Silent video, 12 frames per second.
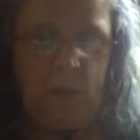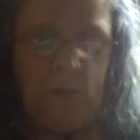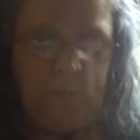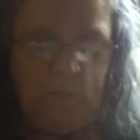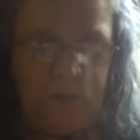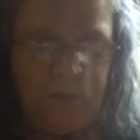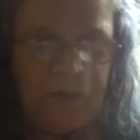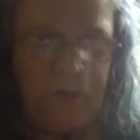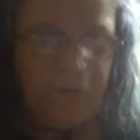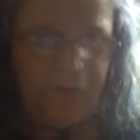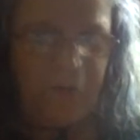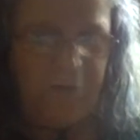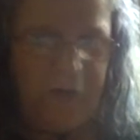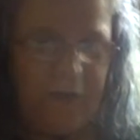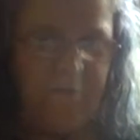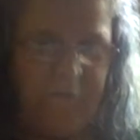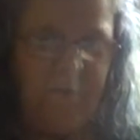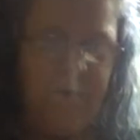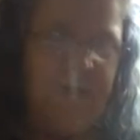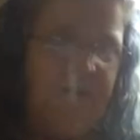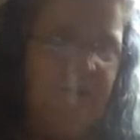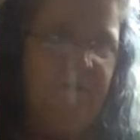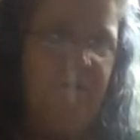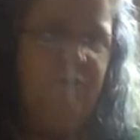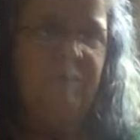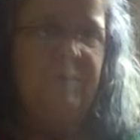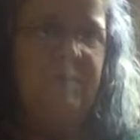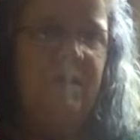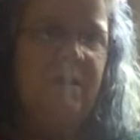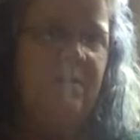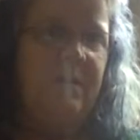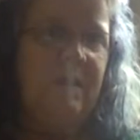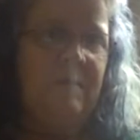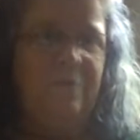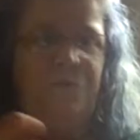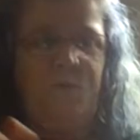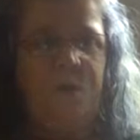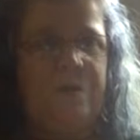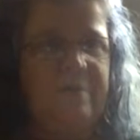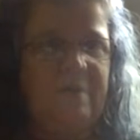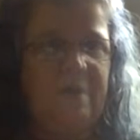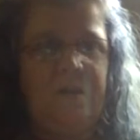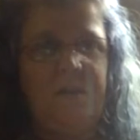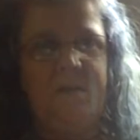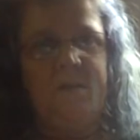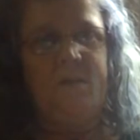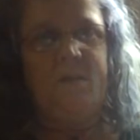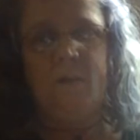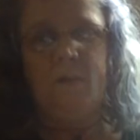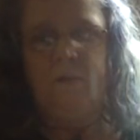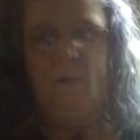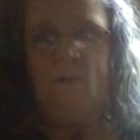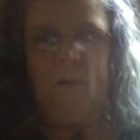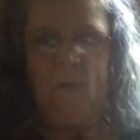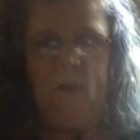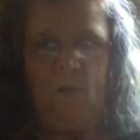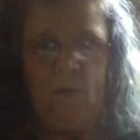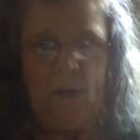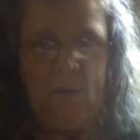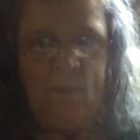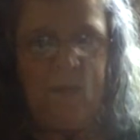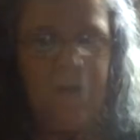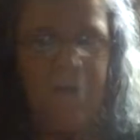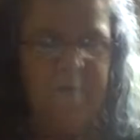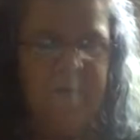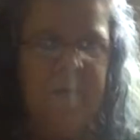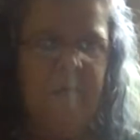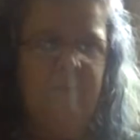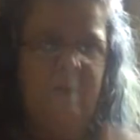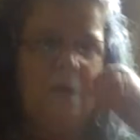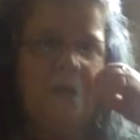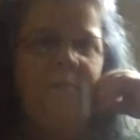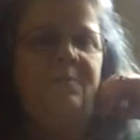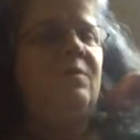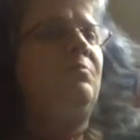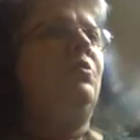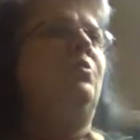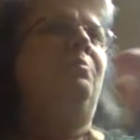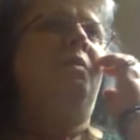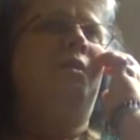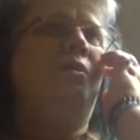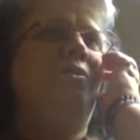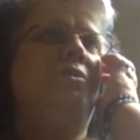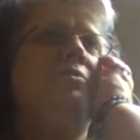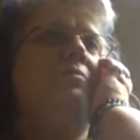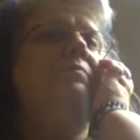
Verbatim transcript: I'm just not sure how far into the future it's going to be before I decide to, you know, come down sometime to Myrtle Beach